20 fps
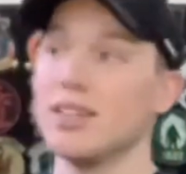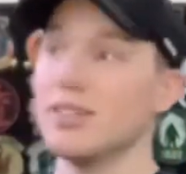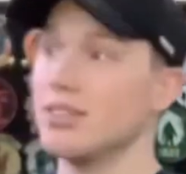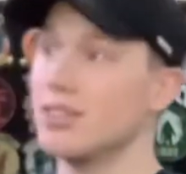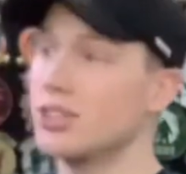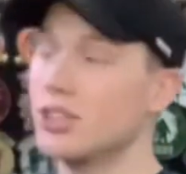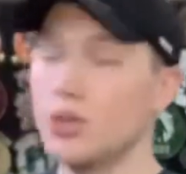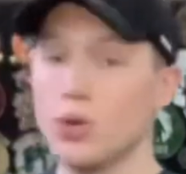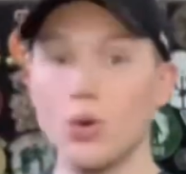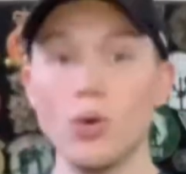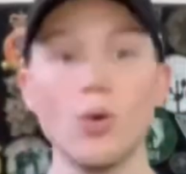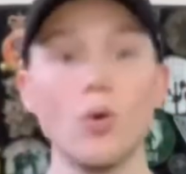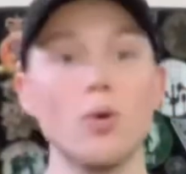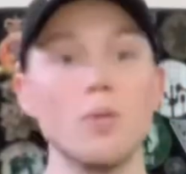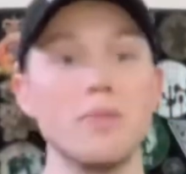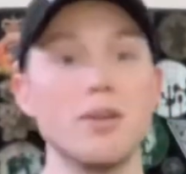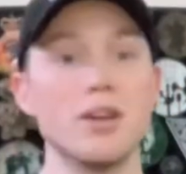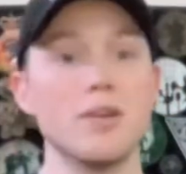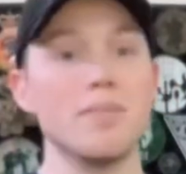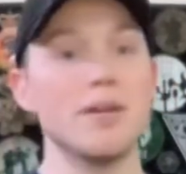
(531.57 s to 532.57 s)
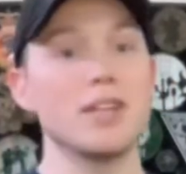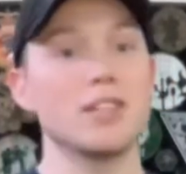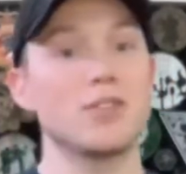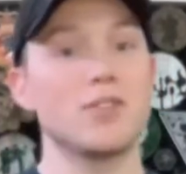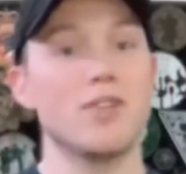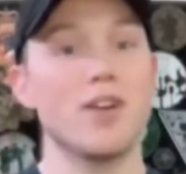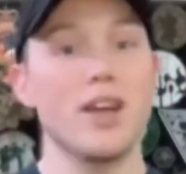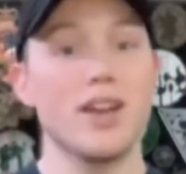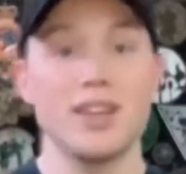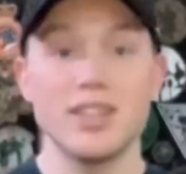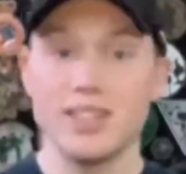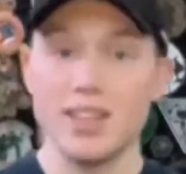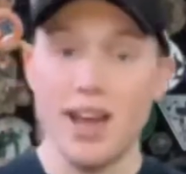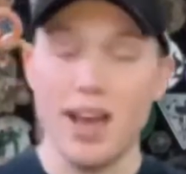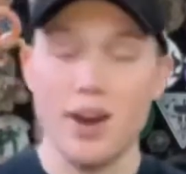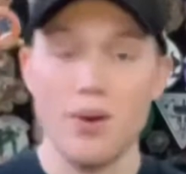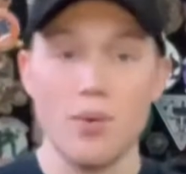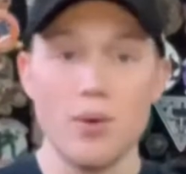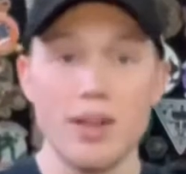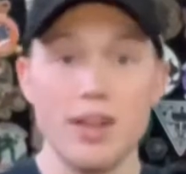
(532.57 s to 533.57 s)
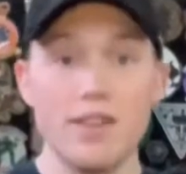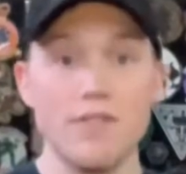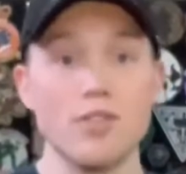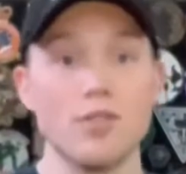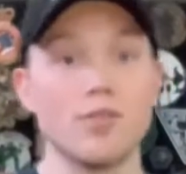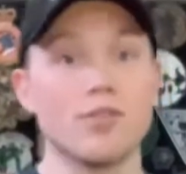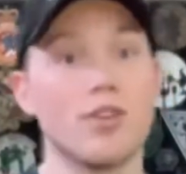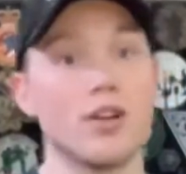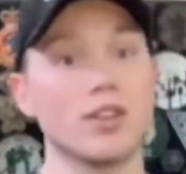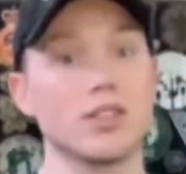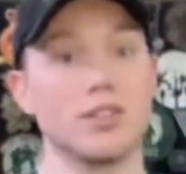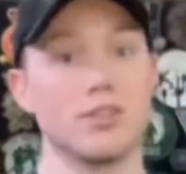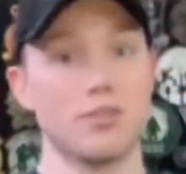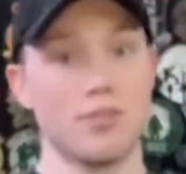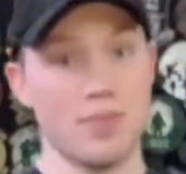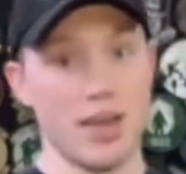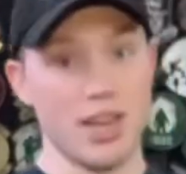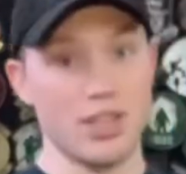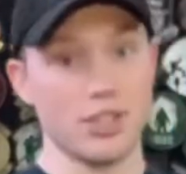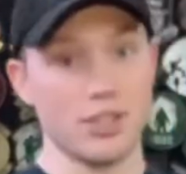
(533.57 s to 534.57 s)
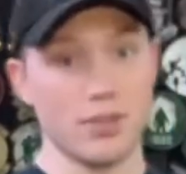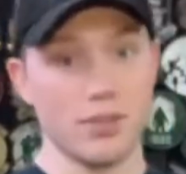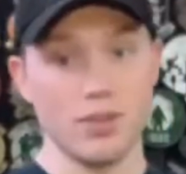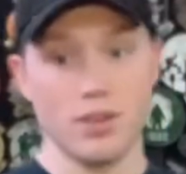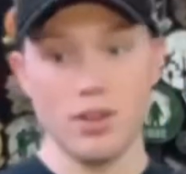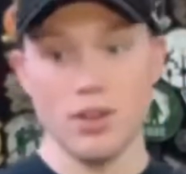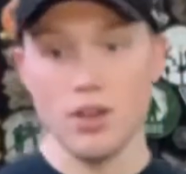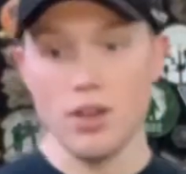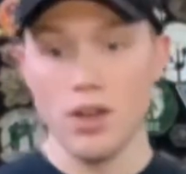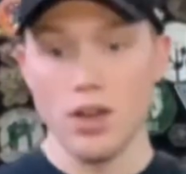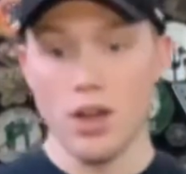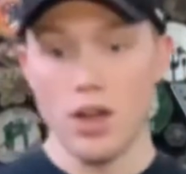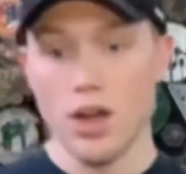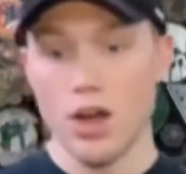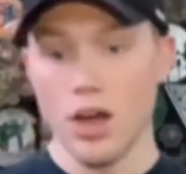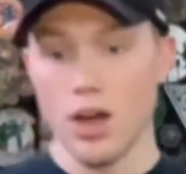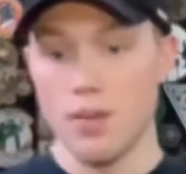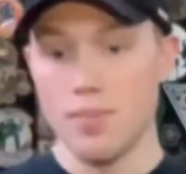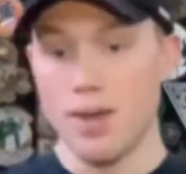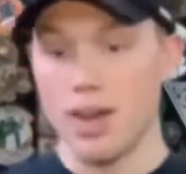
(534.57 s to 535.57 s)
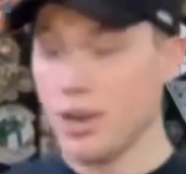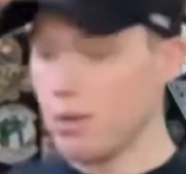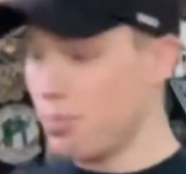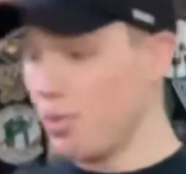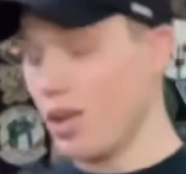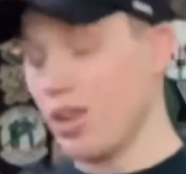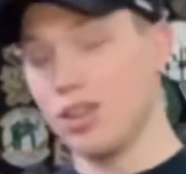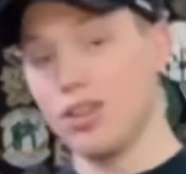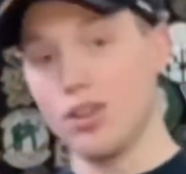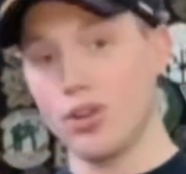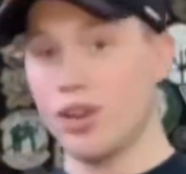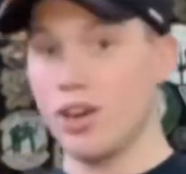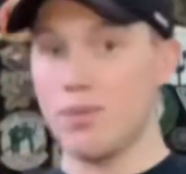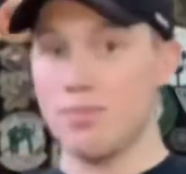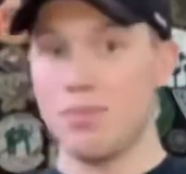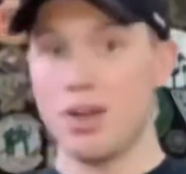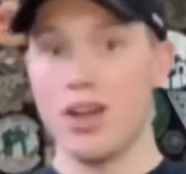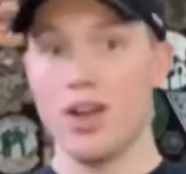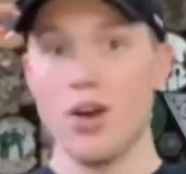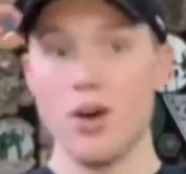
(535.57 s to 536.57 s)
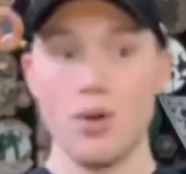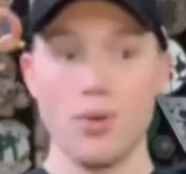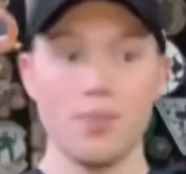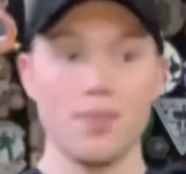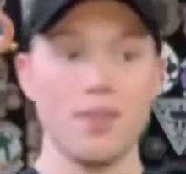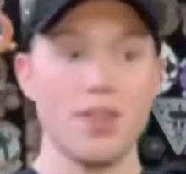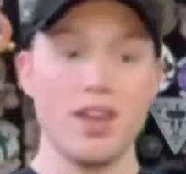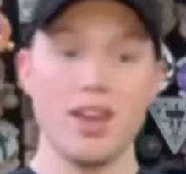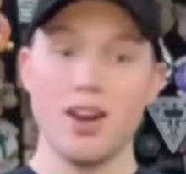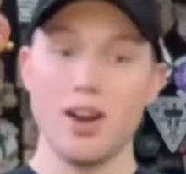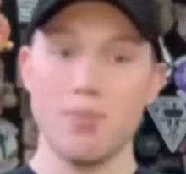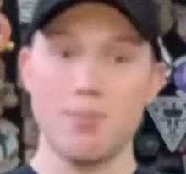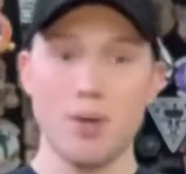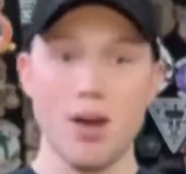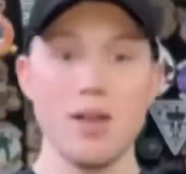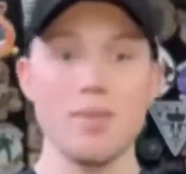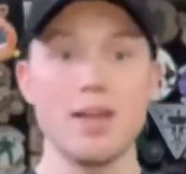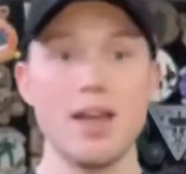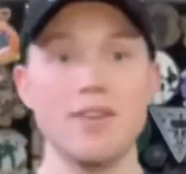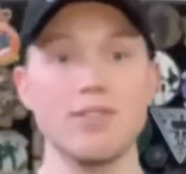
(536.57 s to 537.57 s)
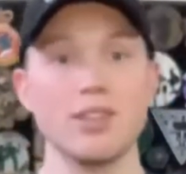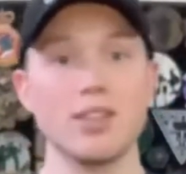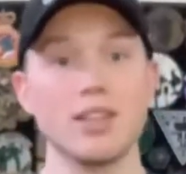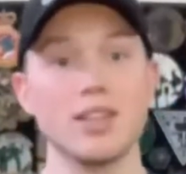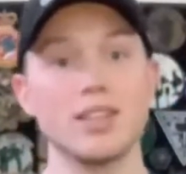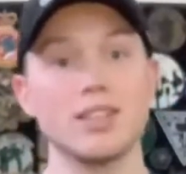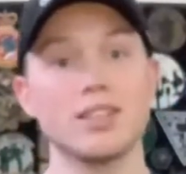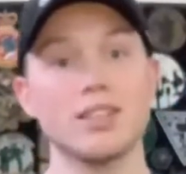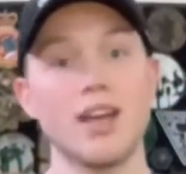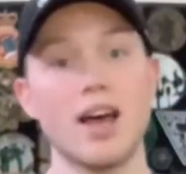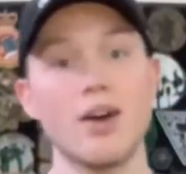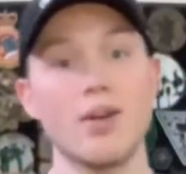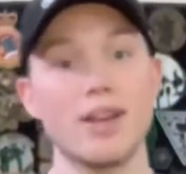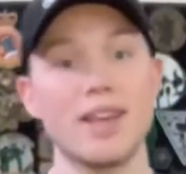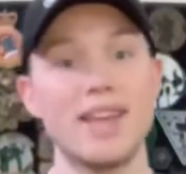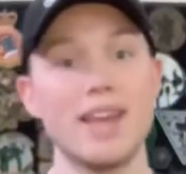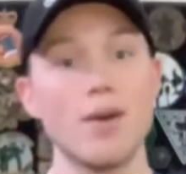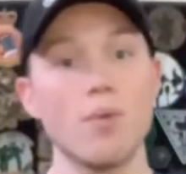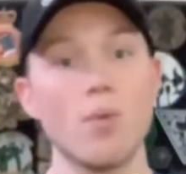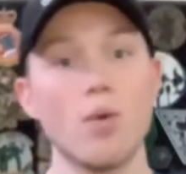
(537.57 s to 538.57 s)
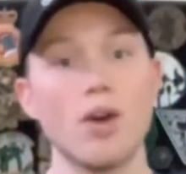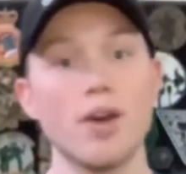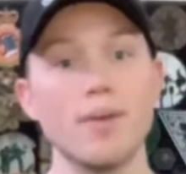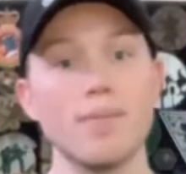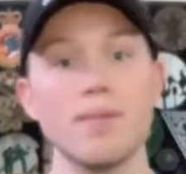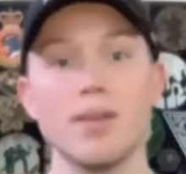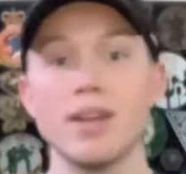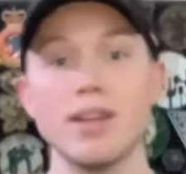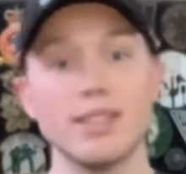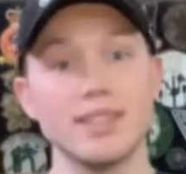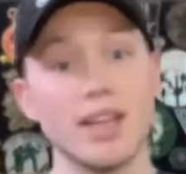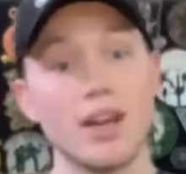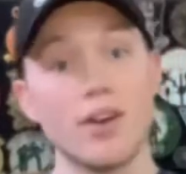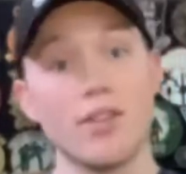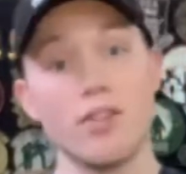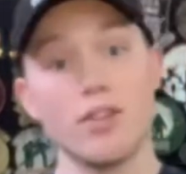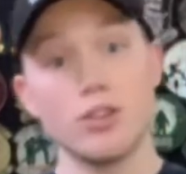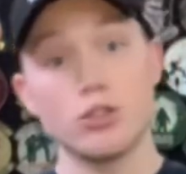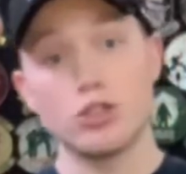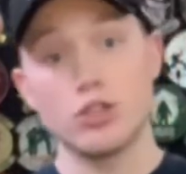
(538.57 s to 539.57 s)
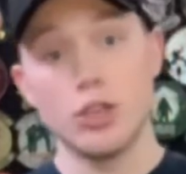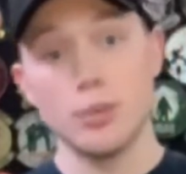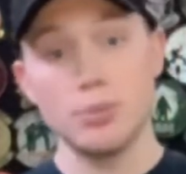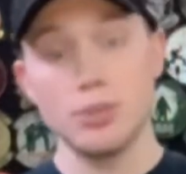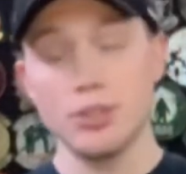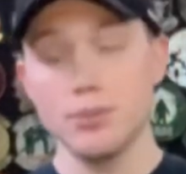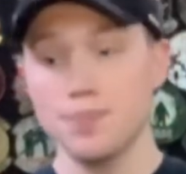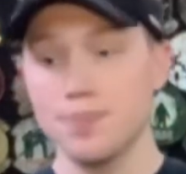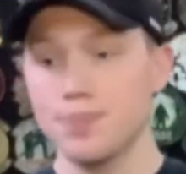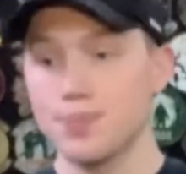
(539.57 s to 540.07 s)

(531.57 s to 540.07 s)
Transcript: Google will be your best friend because I don't want to give you false information. I could probably look it up on my own, and I'll probably have a link to how to get one down in the description.